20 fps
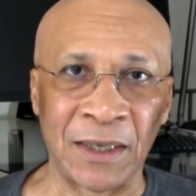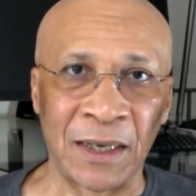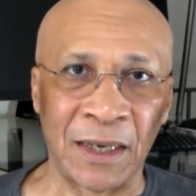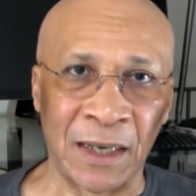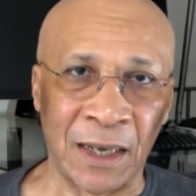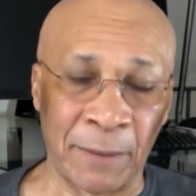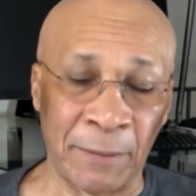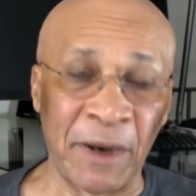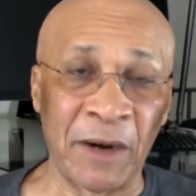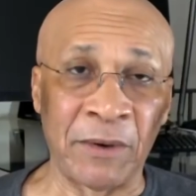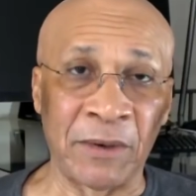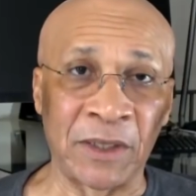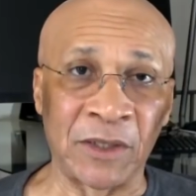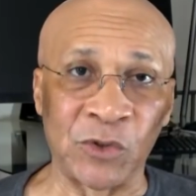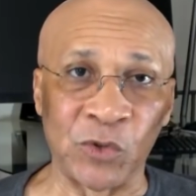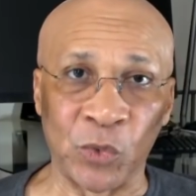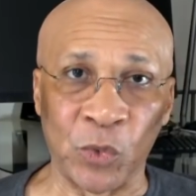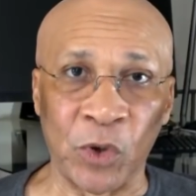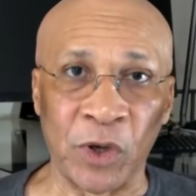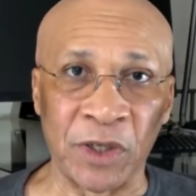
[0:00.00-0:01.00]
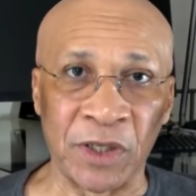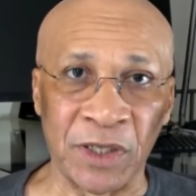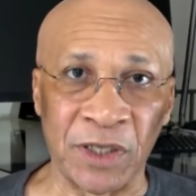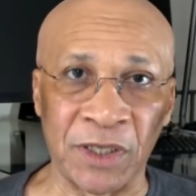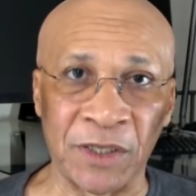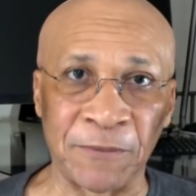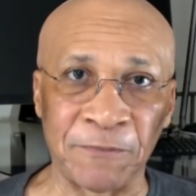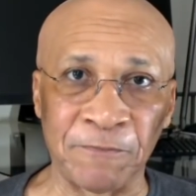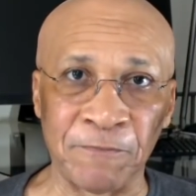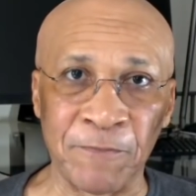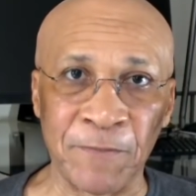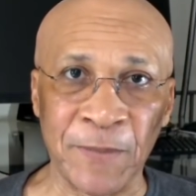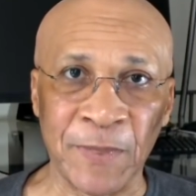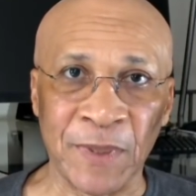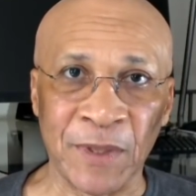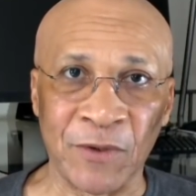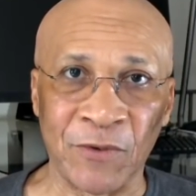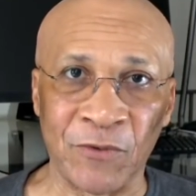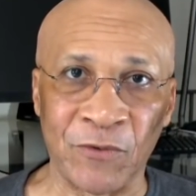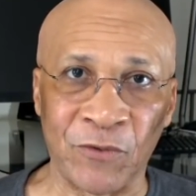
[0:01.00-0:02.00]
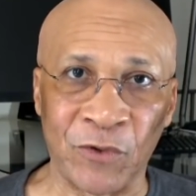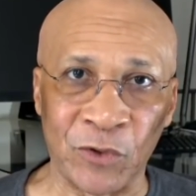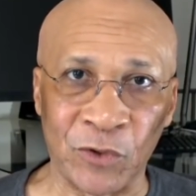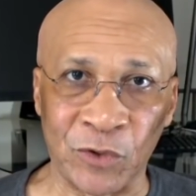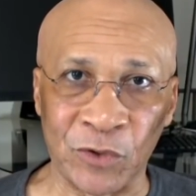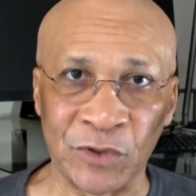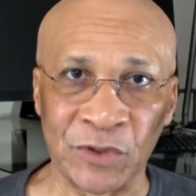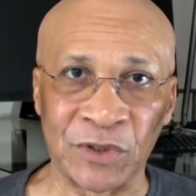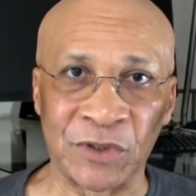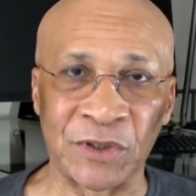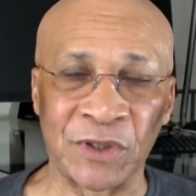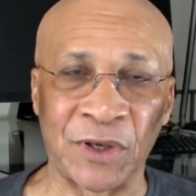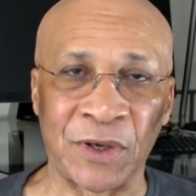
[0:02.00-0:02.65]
Americans working for those